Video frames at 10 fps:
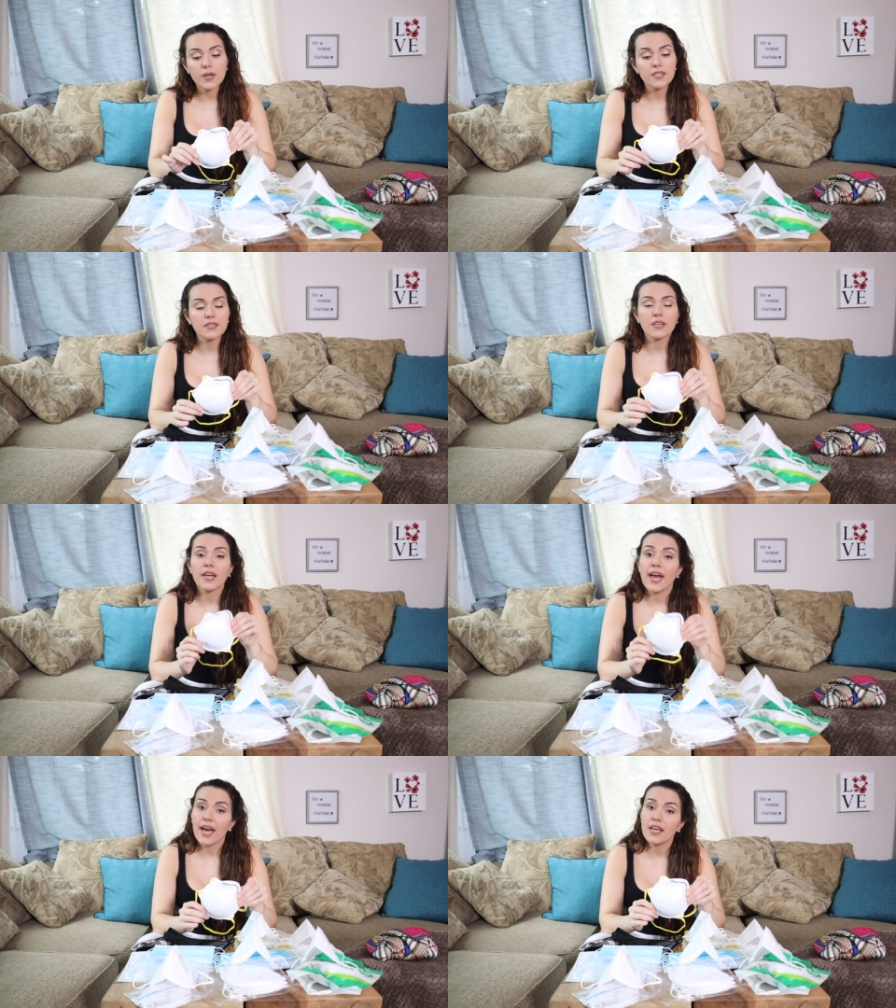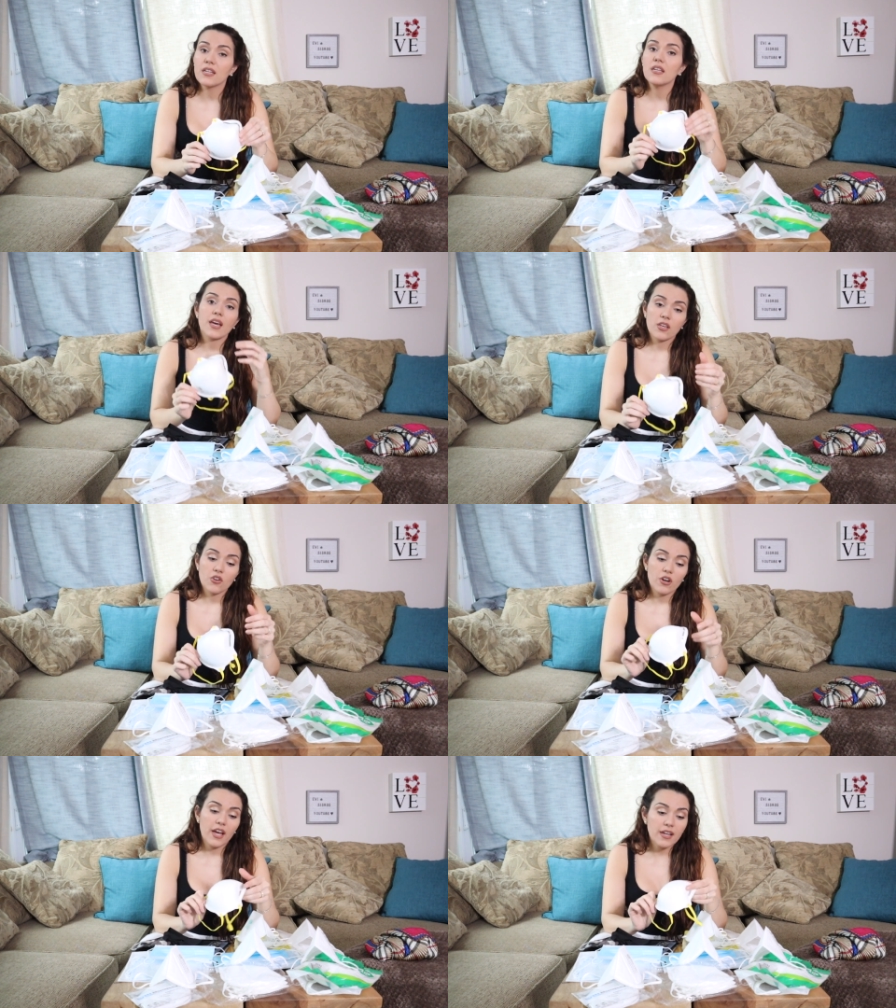guys can get
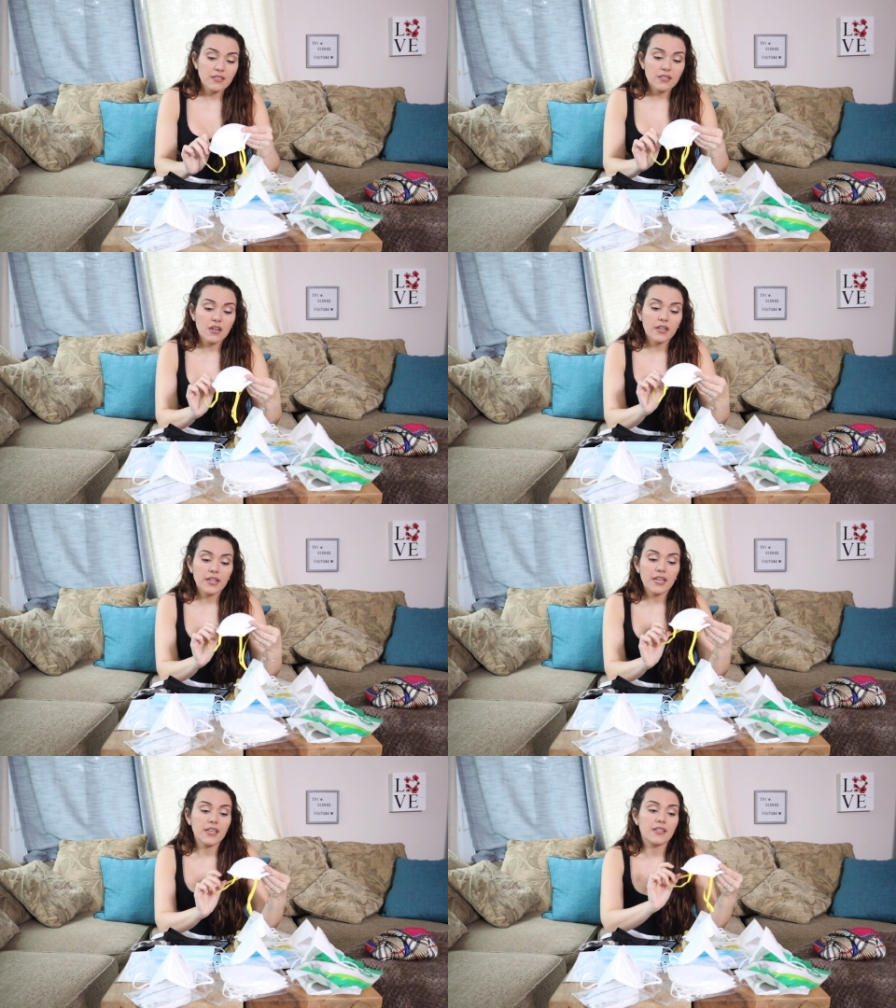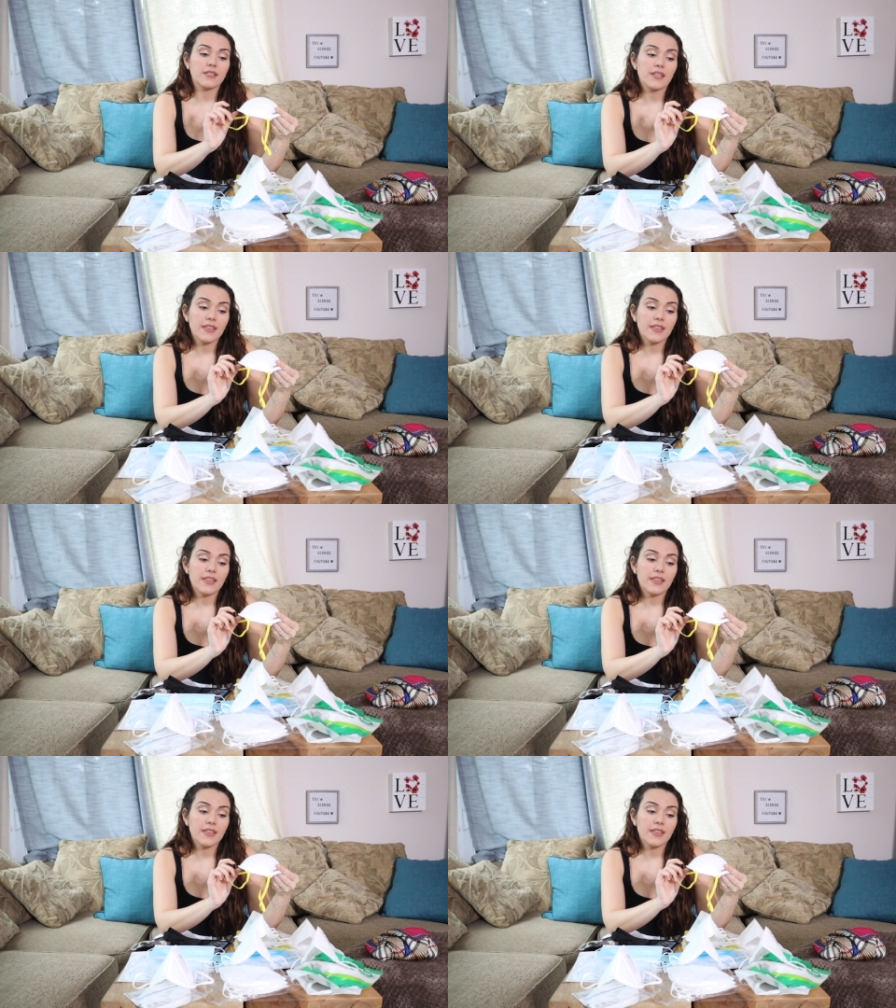your hands on, is